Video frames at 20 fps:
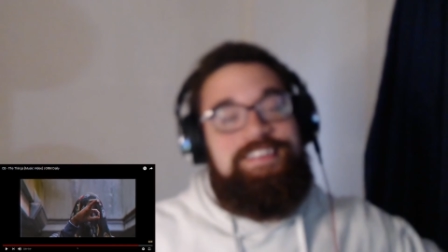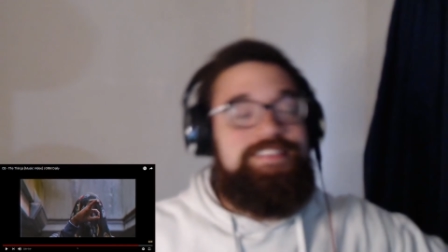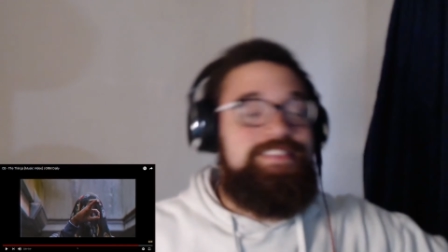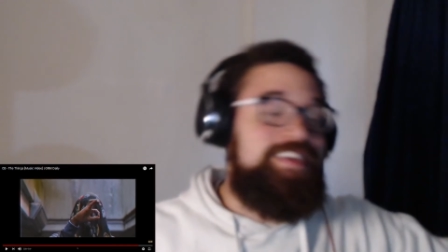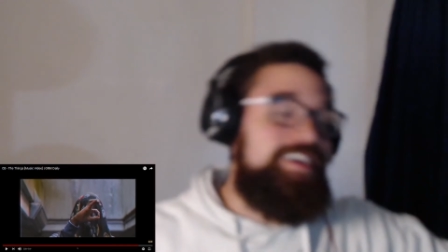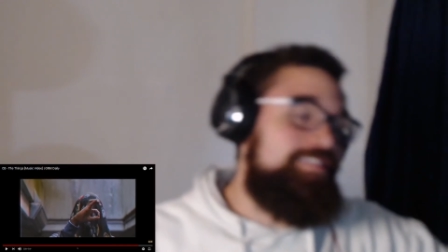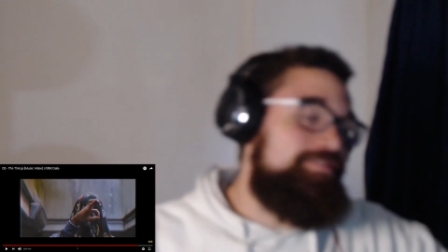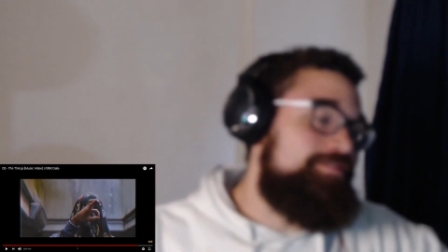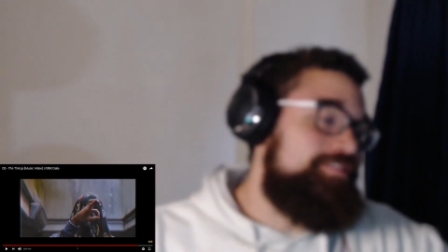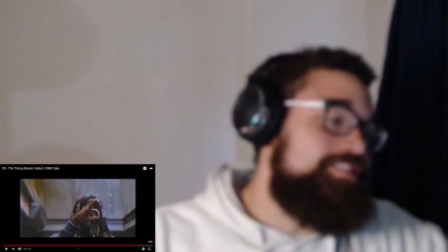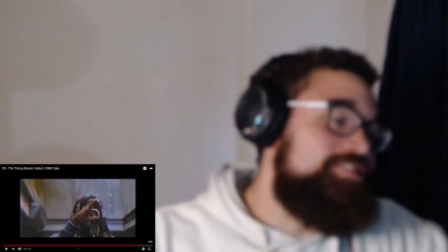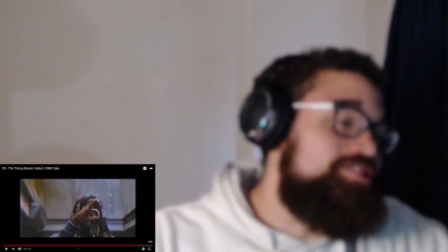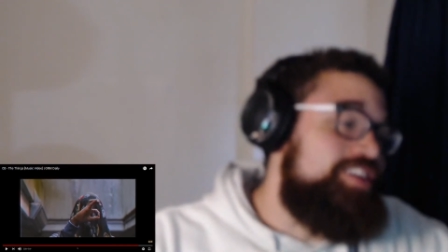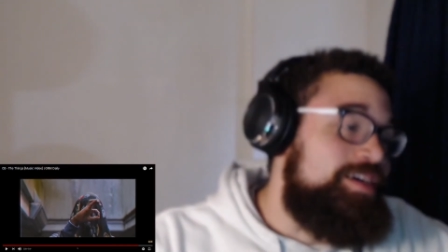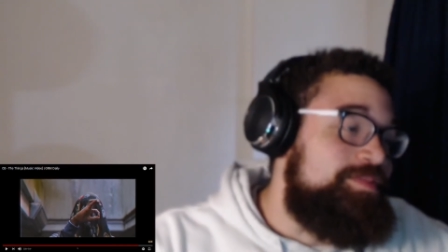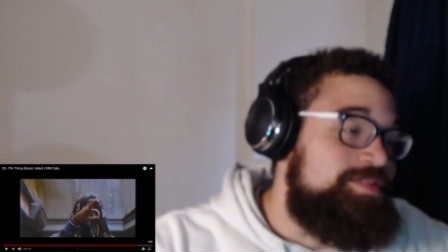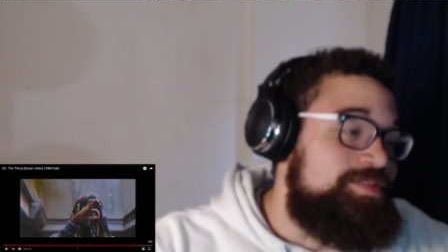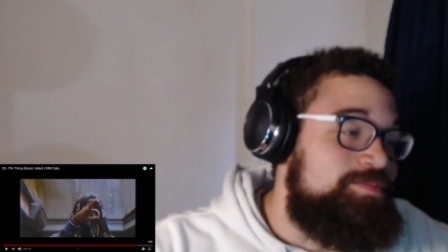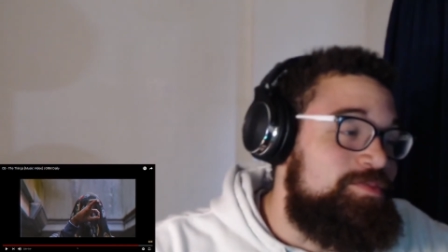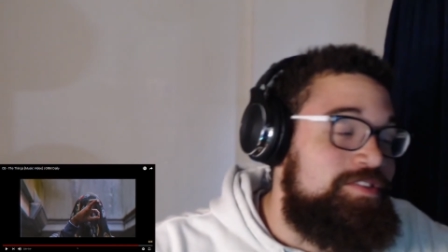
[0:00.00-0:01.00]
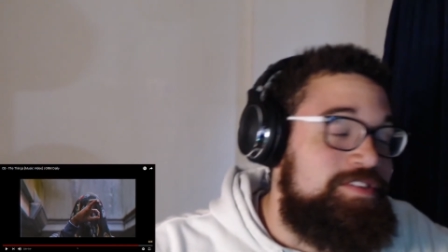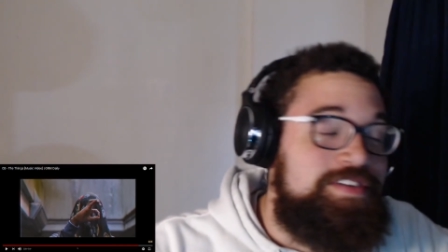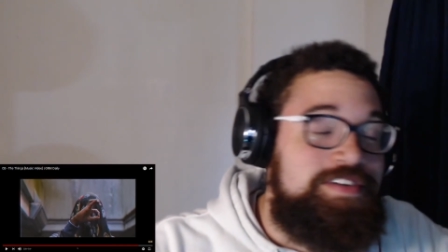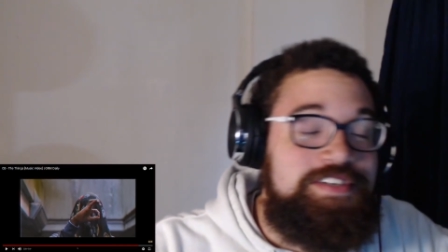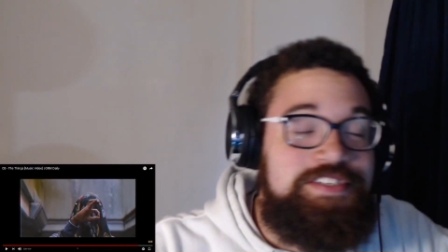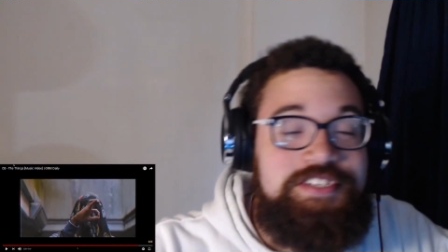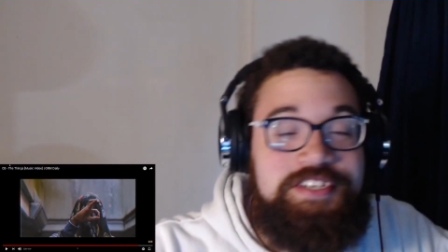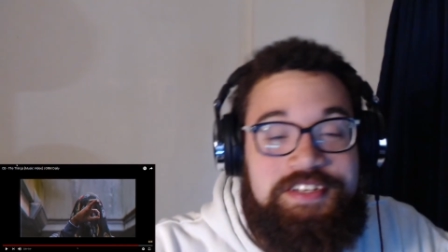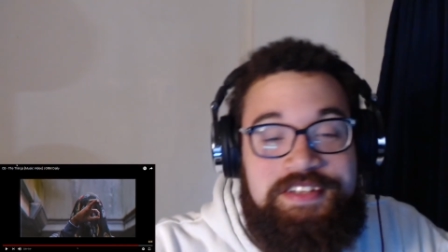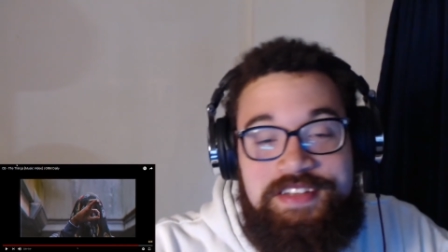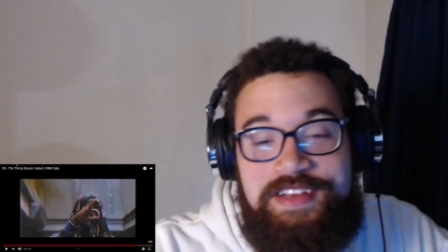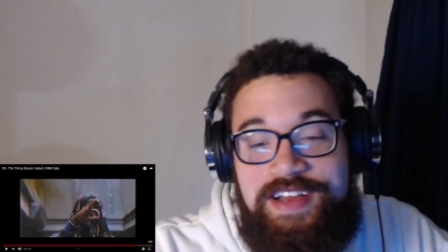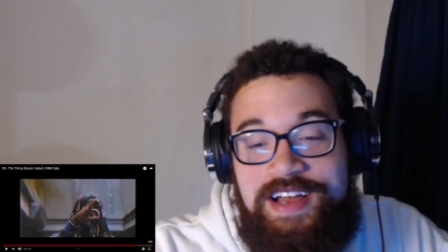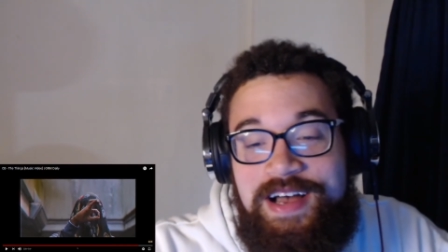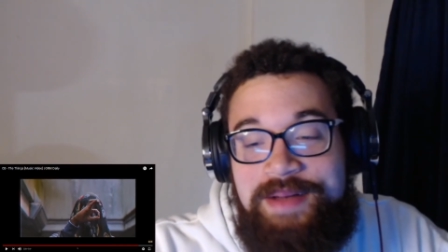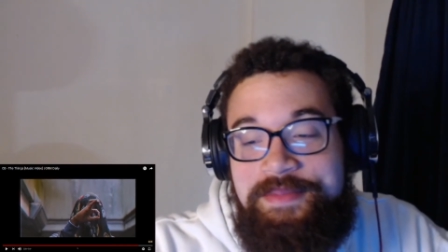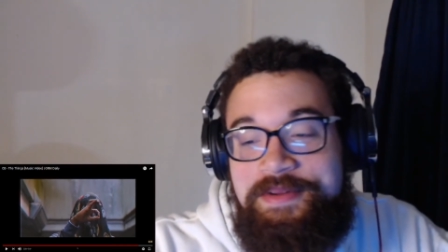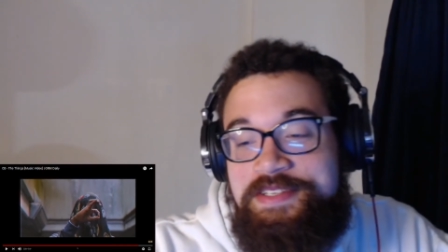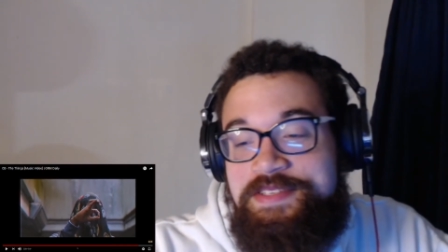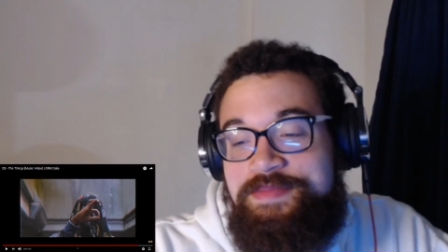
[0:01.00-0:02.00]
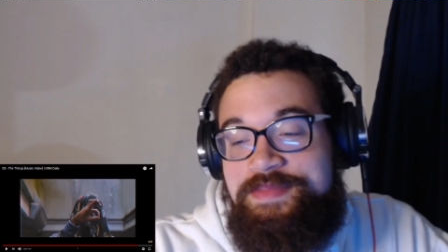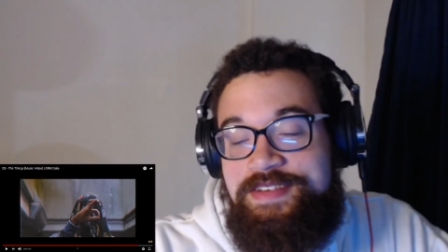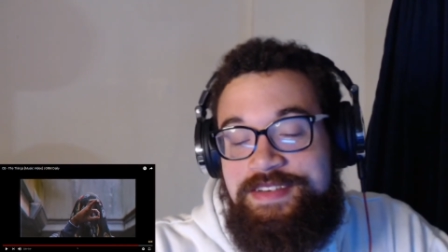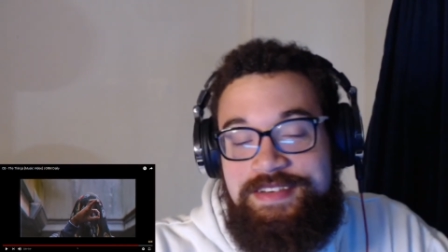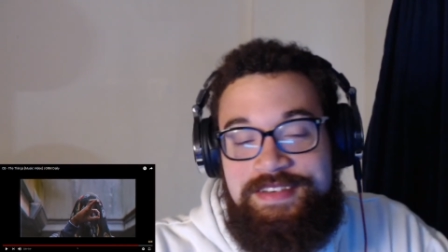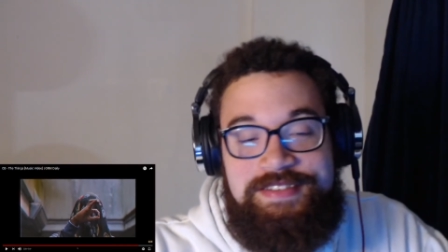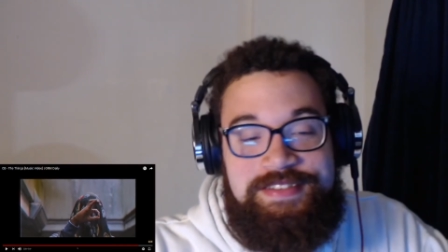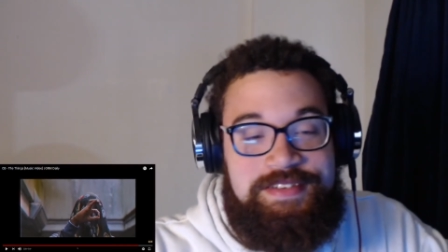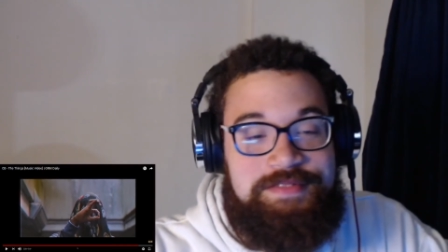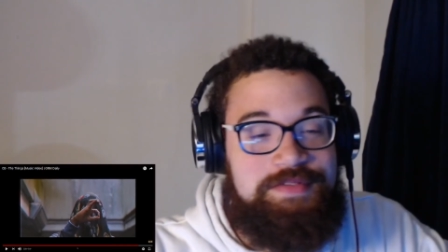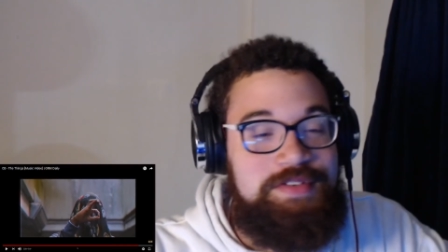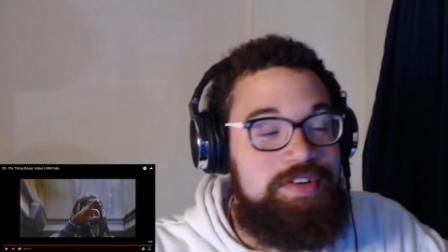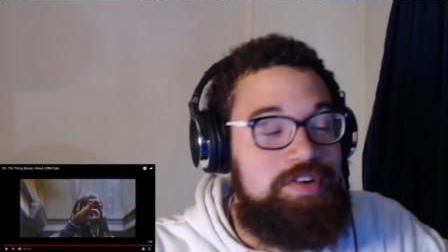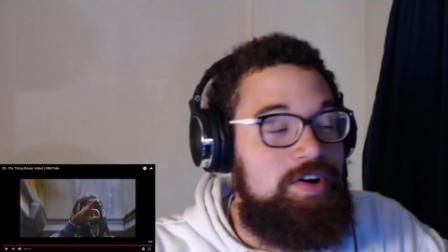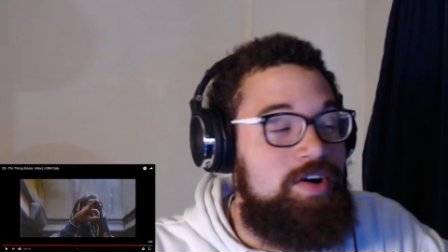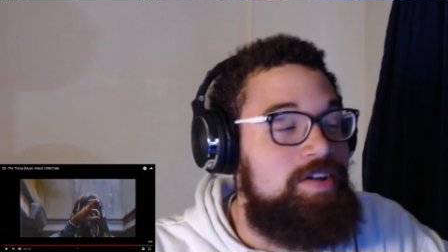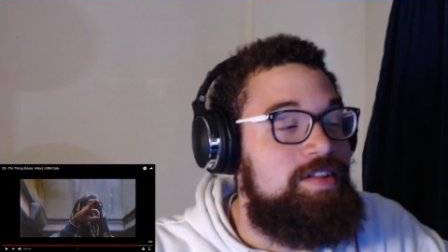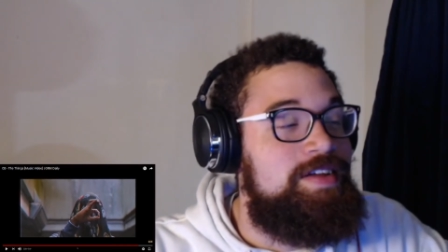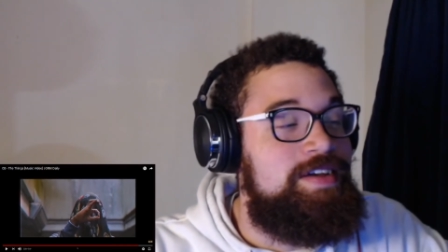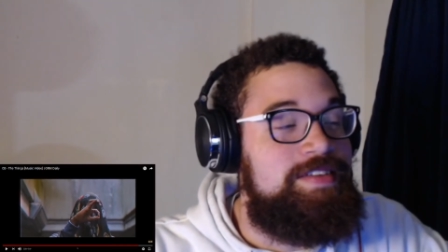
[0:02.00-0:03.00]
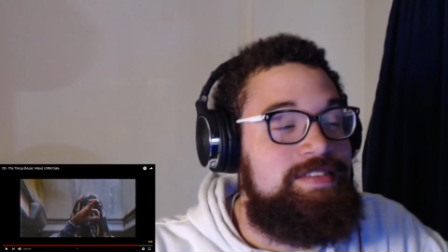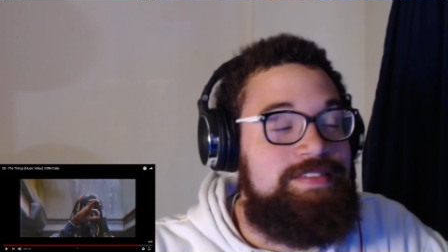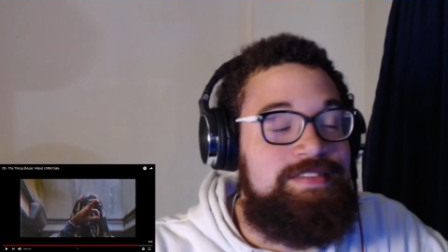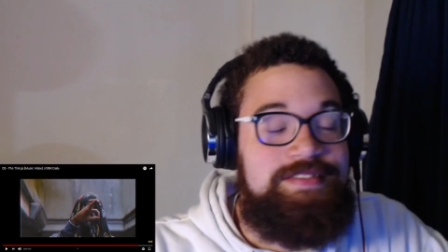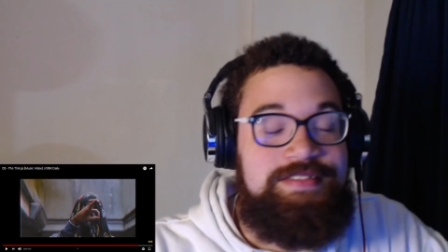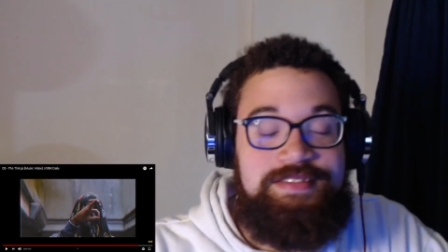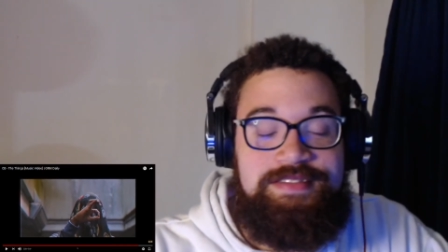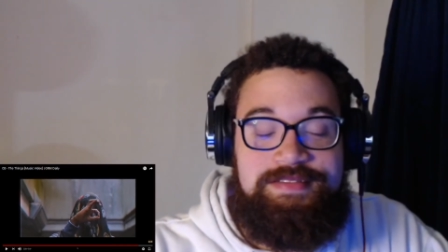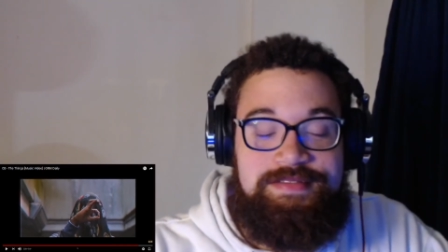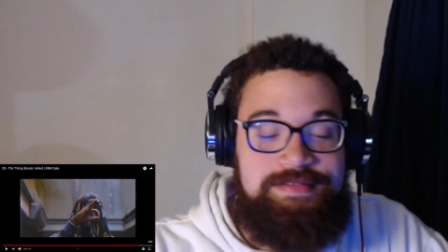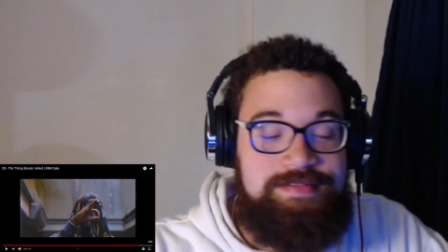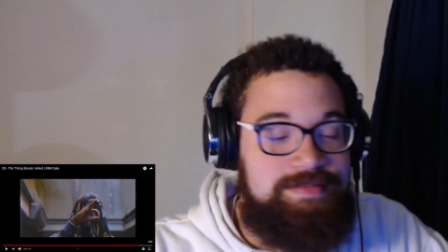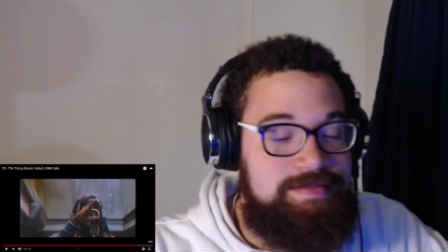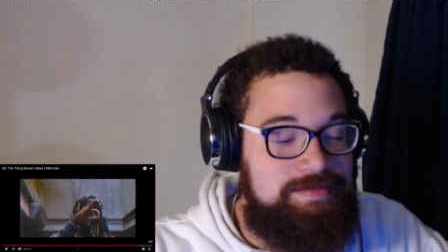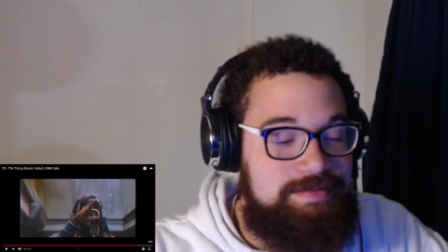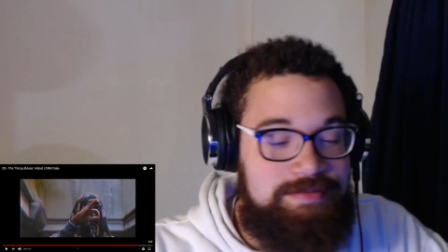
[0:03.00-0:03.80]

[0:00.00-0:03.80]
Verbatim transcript: Definitely drop some more of his shit in the comments, man, because if they're all like this,